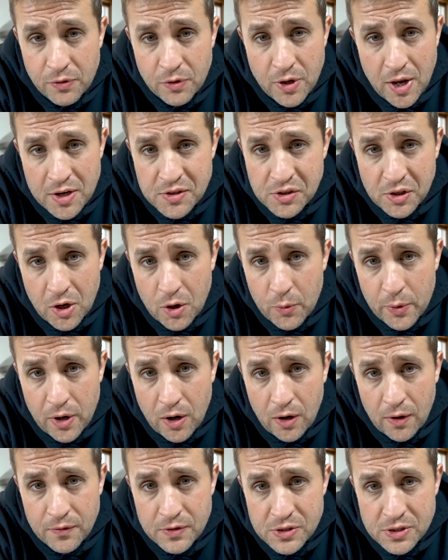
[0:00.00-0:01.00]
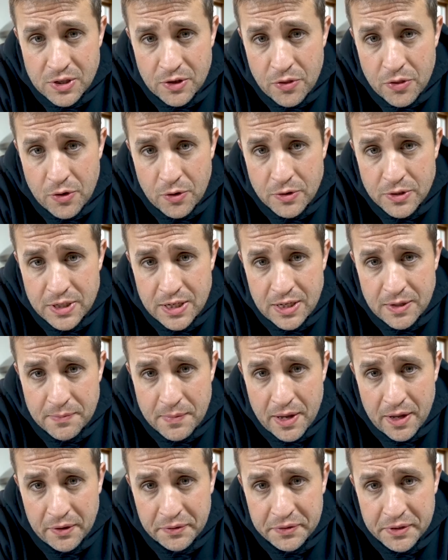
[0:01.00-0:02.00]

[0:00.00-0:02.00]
few days ago, we harvested 13 male